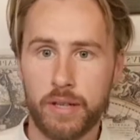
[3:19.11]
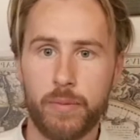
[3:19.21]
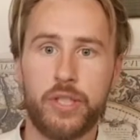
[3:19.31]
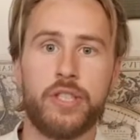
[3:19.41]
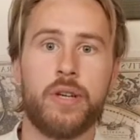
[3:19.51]

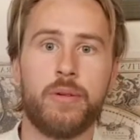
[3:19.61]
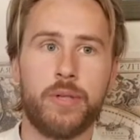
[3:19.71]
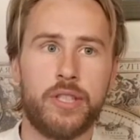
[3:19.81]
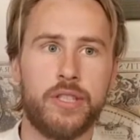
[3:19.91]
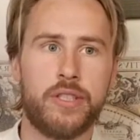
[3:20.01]
Which is the
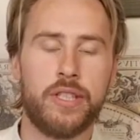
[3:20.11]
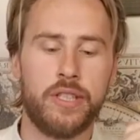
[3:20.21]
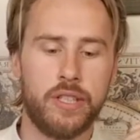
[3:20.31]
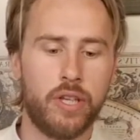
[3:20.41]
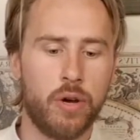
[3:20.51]

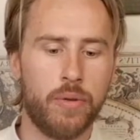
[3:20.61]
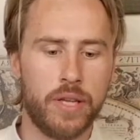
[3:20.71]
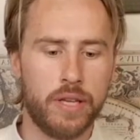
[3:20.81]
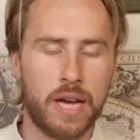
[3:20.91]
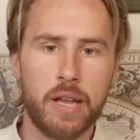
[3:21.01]

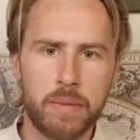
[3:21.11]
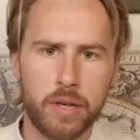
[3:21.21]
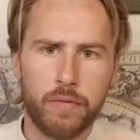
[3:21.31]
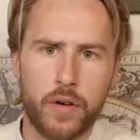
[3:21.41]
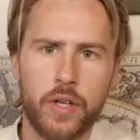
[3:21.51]
the
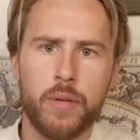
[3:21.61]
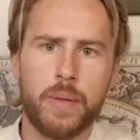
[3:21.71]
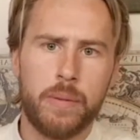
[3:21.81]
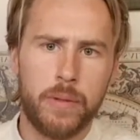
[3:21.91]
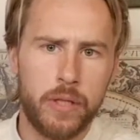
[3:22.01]
aluminium foil that
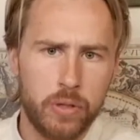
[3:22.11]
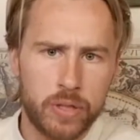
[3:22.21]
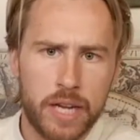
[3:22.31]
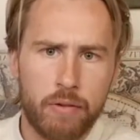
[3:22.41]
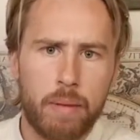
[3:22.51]
people use
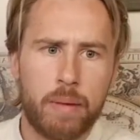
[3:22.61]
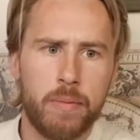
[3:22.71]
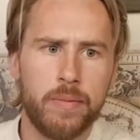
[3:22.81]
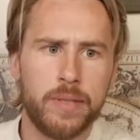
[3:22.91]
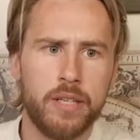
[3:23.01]
to kind of wrap
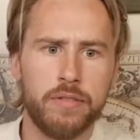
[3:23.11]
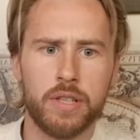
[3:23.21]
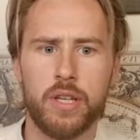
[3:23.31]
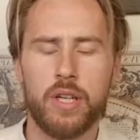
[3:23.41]
around themselves.